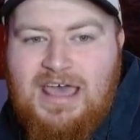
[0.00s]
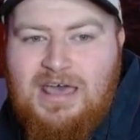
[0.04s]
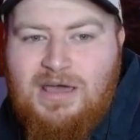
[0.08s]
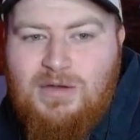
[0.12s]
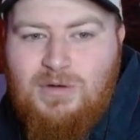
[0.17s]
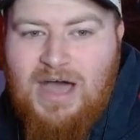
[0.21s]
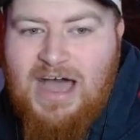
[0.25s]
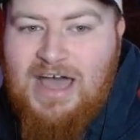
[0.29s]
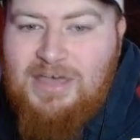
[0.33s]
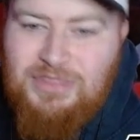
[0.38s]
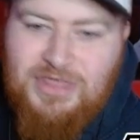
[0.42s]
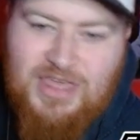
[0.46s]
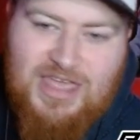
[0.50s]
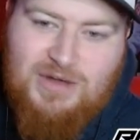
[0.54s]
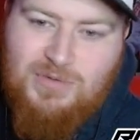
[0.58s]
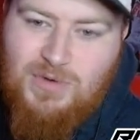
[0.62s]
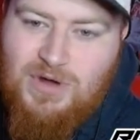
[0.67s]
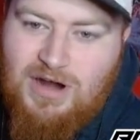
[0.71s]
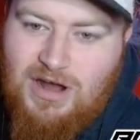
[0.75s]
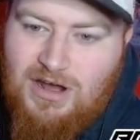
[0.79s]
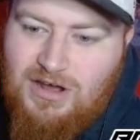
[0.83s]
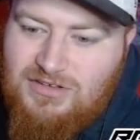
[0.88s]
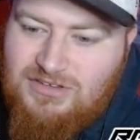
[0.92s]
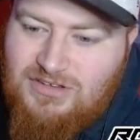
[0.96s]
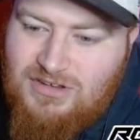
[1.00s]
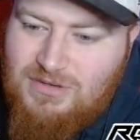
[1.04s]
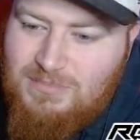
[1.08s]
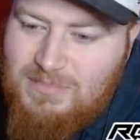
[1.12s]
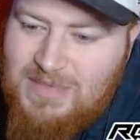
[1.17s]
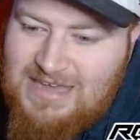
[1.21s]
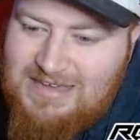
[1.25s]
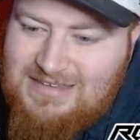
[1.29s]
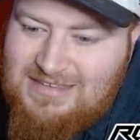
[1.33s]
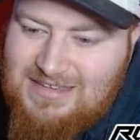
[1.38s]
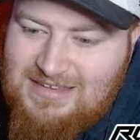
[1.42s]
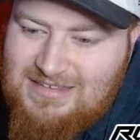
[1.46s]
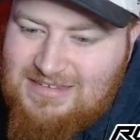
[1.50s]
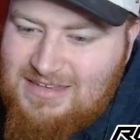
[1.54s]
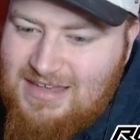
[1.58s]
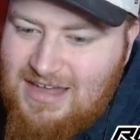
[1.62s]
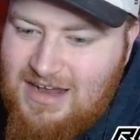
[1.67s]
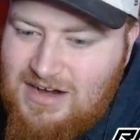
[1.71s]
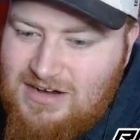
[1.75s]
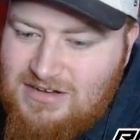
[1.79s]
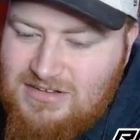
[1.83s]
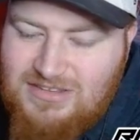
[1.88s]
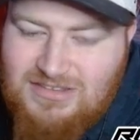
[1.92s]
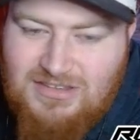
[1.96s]
I think what also makes this
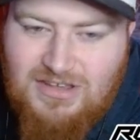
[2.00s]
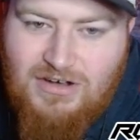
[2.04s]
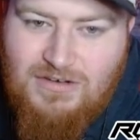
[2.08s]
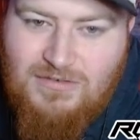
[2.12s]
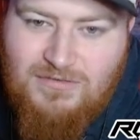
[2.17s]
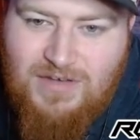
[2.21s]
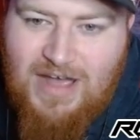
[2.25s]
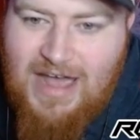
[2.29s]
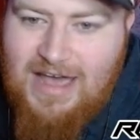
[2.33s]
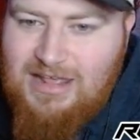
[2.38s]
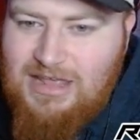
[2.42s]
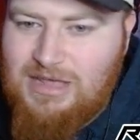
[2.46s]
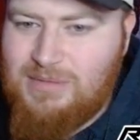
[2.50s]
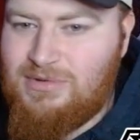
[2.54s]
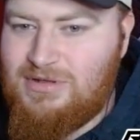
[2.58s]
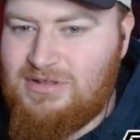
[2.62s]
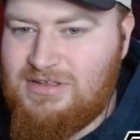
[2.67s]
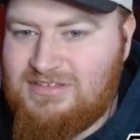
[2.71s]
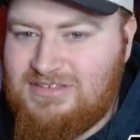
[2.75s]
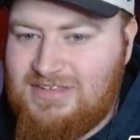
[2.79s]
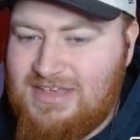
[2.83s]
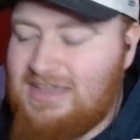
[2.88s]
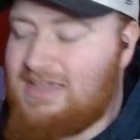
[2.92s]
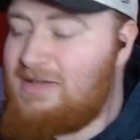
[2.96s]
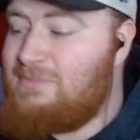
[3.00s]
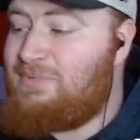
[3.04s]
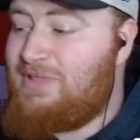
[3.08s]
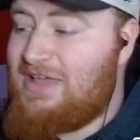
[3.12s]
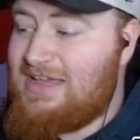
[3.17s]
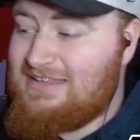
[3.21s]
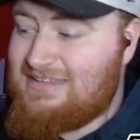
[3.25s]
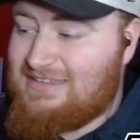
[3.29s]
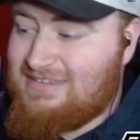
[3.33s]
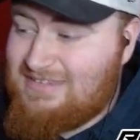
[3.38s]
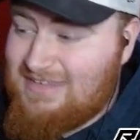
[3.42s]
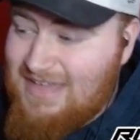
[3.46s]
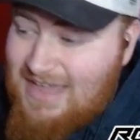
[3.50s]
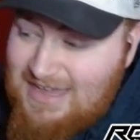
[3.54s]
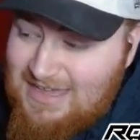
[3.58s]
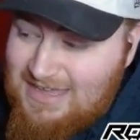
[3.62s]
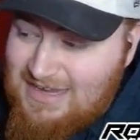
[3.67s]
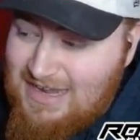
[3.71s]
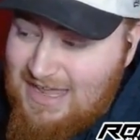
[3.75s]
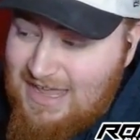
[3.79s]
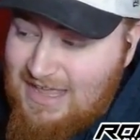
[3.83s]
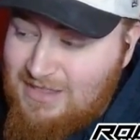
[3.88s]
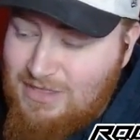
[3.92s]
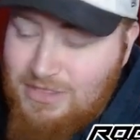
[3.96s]
card so valuable is he can play
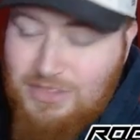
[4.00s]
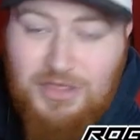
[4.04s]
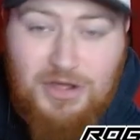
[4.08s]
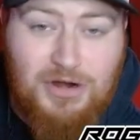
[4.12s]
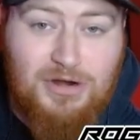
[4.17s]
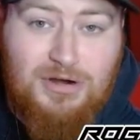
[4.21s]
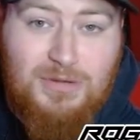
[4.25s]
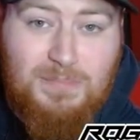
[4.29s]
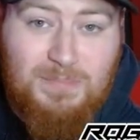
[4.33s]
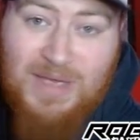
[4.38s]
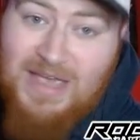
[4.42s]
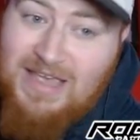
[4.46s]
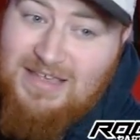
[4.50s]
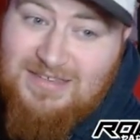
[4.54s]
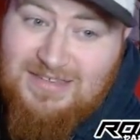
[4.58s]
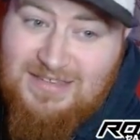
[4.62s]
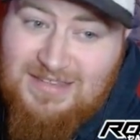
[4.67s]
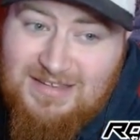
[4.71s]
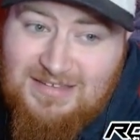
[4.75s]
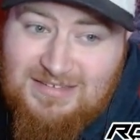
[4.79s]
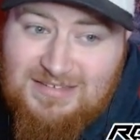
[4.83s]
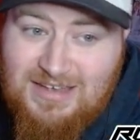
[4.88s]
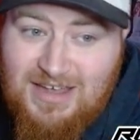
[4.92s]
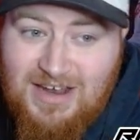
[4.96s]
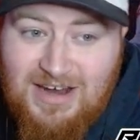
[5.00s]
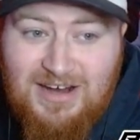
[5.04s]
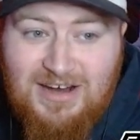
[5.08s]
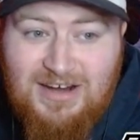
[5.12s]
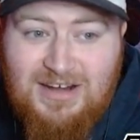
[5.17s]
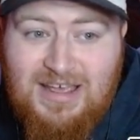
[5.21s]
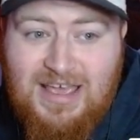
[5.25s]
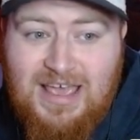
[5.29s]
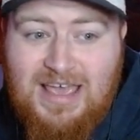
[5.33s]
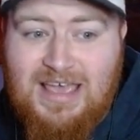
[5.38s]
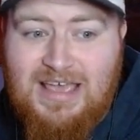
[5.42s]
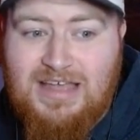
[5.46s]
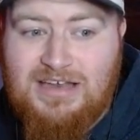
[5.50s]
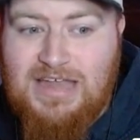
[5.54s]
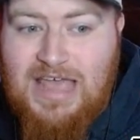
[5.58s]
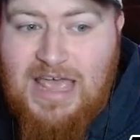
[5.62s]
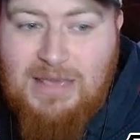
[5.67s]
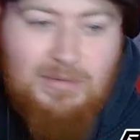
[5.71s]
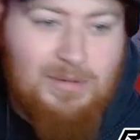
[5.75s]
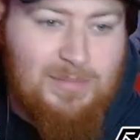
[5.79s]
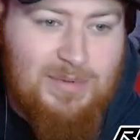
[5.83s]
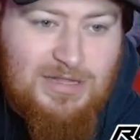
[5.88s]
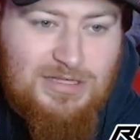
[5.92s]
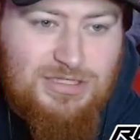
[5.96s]
second and third base in this card.
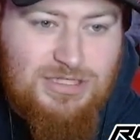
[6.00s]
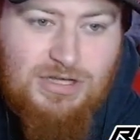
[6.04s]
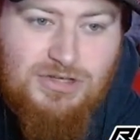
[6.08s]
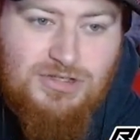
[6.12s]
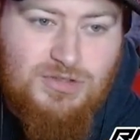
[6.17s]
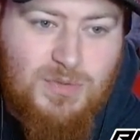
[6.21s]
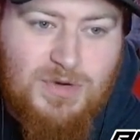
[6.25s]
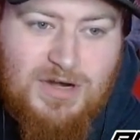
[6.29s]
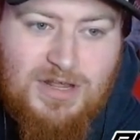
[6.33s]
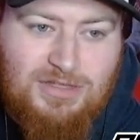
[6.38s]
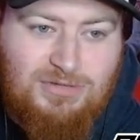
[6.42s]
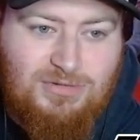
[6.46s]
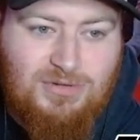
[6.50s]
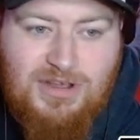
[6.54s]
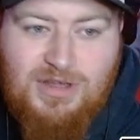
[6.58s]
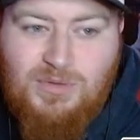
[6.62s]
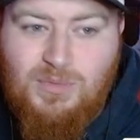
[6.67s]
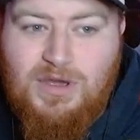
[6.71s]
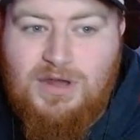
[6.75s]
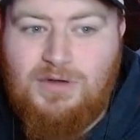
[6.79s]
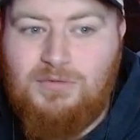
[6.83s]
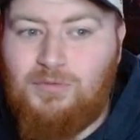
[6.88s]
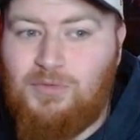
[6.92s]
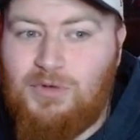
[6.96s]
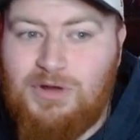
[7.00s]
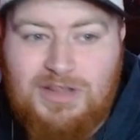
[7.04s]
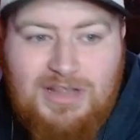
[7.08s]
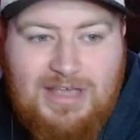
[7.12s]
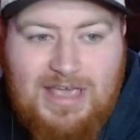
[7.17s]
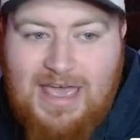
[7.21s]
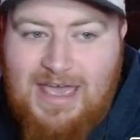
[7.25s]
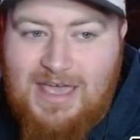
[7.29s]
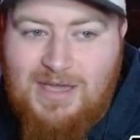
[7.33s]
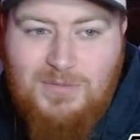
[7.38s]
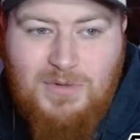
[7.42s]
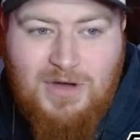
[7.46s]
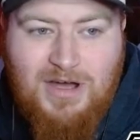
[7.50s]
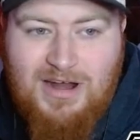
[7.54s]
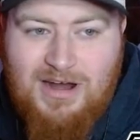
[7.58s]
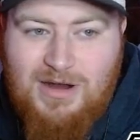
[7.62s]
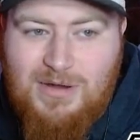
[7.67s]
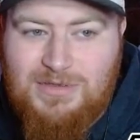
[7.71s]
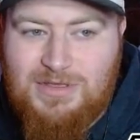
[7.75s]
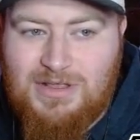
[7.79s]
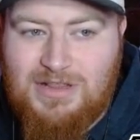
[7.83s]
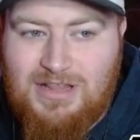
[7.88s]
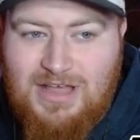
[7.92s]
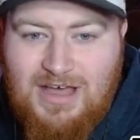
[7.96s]
MLB The Show 23 went really haywire
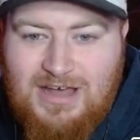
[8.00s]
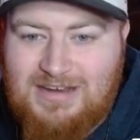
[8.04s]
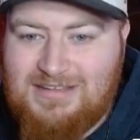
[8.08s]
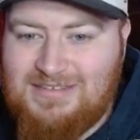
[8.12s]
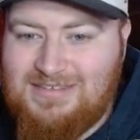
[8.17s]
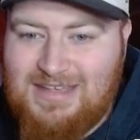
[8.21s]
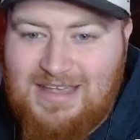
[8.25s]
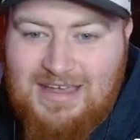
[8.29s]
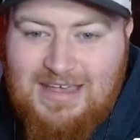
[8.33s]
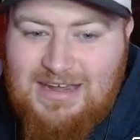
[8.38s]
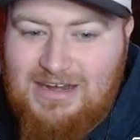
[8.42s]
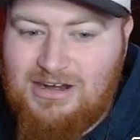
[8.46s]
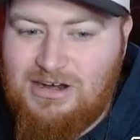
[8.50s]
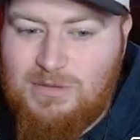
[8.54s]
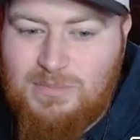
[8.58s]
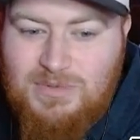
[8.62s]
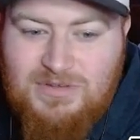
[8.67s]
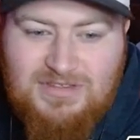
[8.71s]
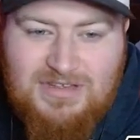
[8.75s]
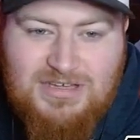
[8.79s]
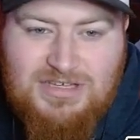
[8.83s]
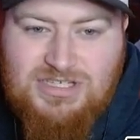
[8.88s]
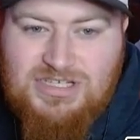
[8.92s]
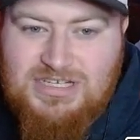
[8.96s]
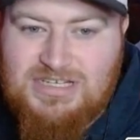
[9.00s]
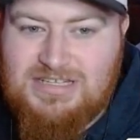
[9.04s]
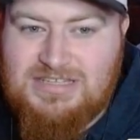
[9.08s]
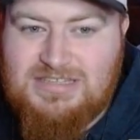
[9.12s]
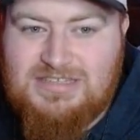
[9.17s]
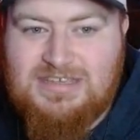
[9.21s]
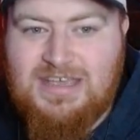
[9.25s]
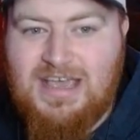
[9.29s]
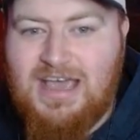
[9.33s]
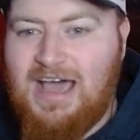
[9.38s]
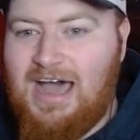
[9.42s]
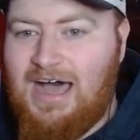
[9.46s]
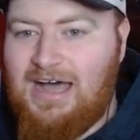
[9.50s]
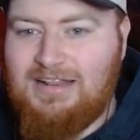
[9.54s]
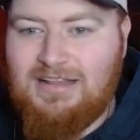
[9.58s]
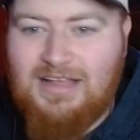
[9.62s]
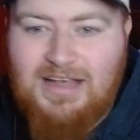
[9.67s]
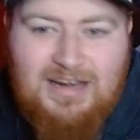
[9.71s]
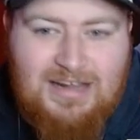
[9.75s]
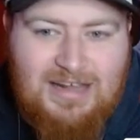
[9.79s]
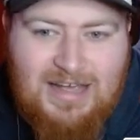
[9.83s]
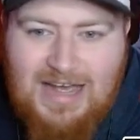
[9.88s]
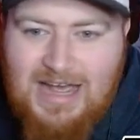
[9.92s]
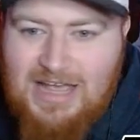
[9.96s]
with a lot of secondary positions. A
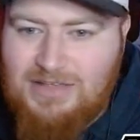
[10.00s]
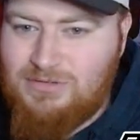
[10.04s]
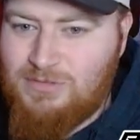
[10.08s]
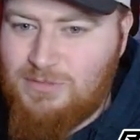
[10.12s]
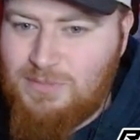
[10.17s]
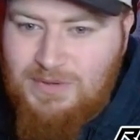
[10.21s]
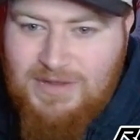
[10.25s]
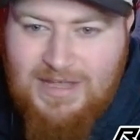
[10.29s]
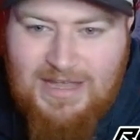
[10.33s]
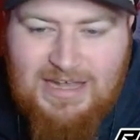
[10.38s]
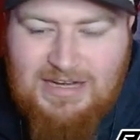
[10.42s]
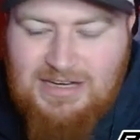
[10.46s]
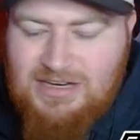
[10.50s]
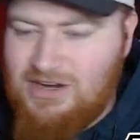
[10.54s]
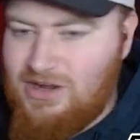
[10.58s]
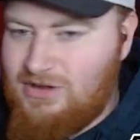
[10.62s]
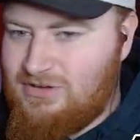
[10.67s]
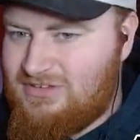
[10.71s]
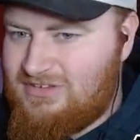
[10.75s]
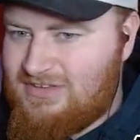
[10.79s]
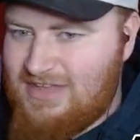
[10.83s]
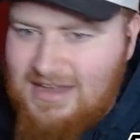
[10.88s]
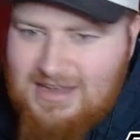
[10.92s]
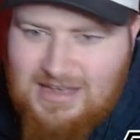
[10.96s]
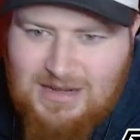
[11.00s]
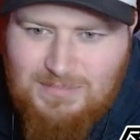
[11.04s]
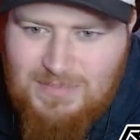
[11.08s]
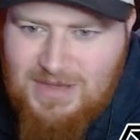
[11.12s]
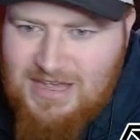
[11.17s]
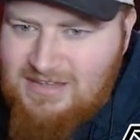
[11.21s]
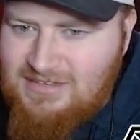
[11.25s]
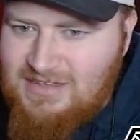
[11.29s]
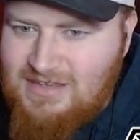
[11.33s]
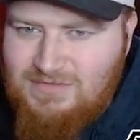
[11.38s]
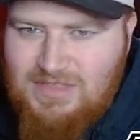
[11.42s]
lot of guys were playing, you know, second base.